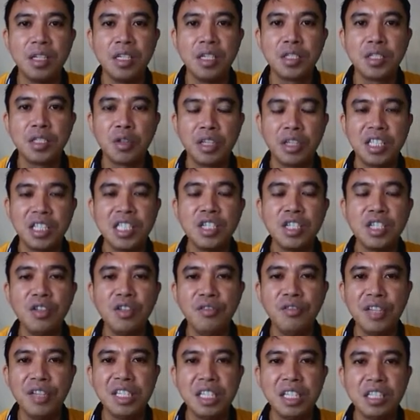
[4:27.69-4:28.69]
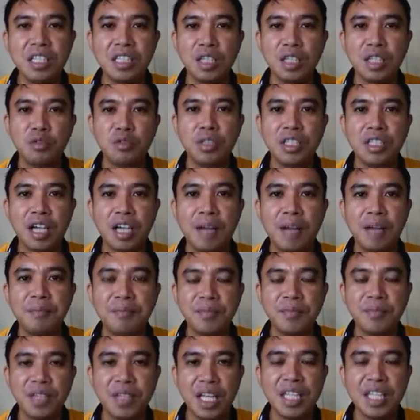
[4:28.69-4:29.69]
So it is convenient that we drop
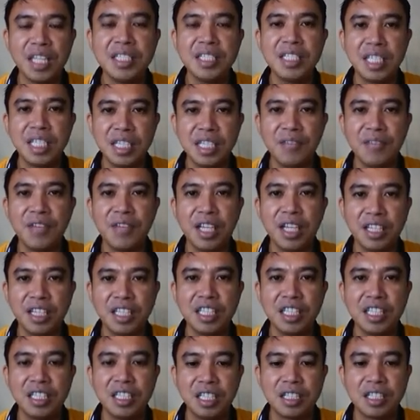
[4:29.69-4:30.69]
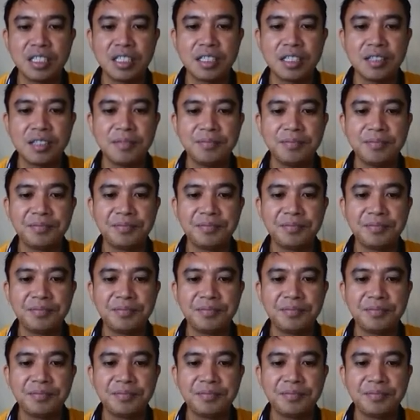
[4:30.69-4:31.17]
non-significant digits.